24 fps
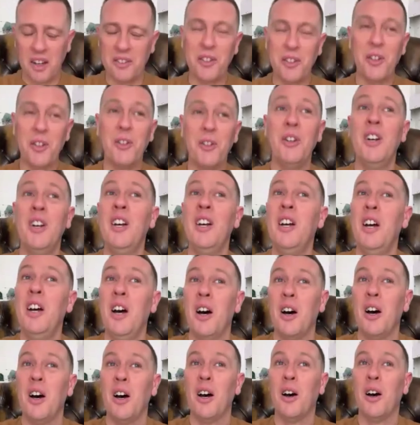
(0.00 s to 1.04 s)
so
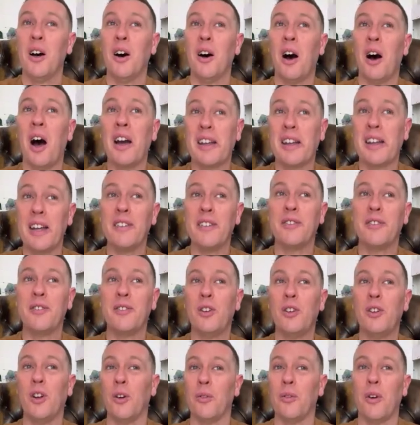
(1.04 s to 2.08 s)
I guess,
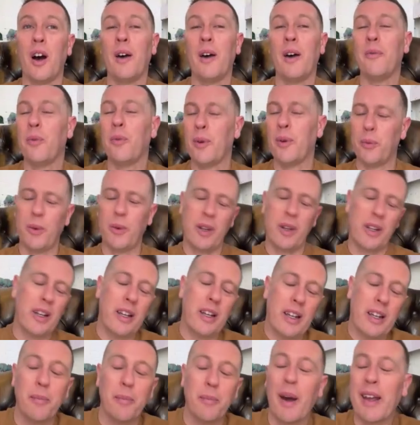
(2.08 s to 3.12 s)

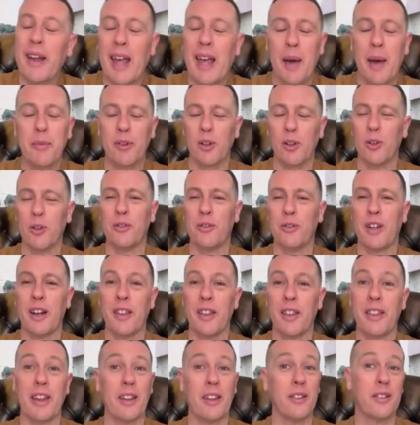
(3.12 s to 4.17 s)
we can make absolutes out
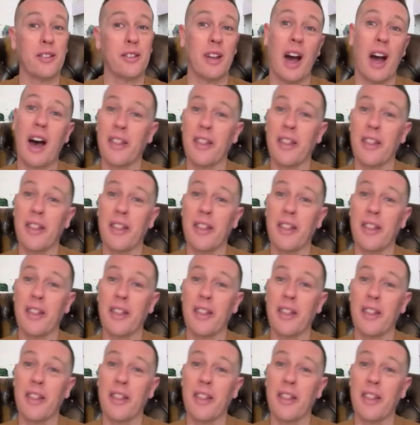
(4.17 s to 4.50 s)
of things